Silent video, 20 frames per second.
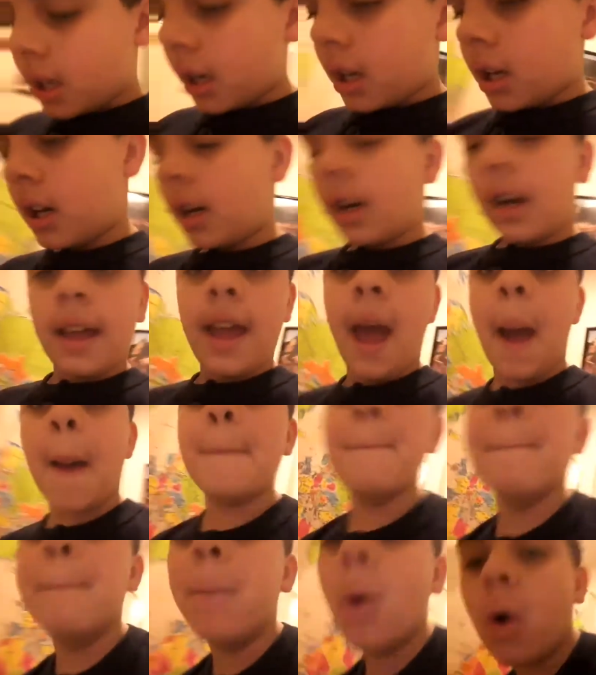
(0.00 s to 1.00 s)
I
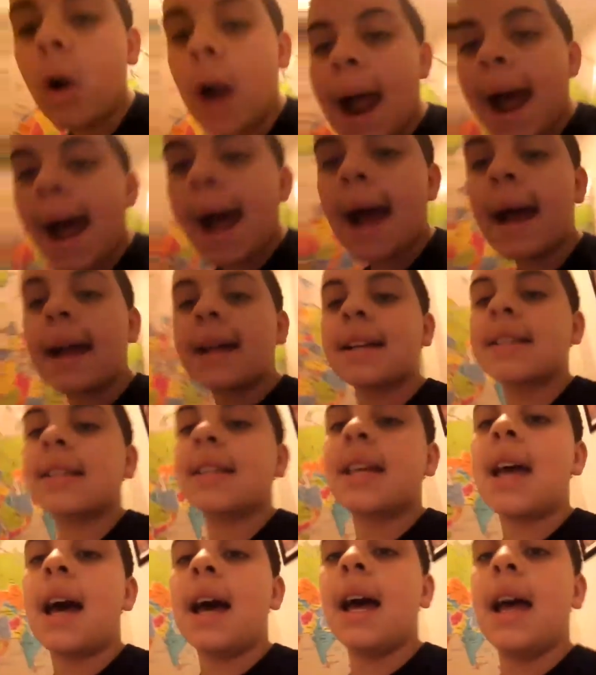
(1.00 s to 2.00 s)
have
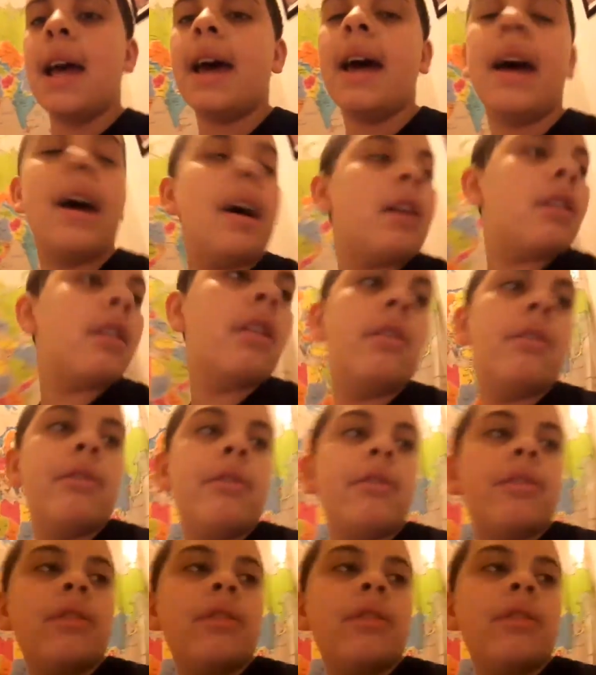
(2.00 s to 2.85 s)
borax. I have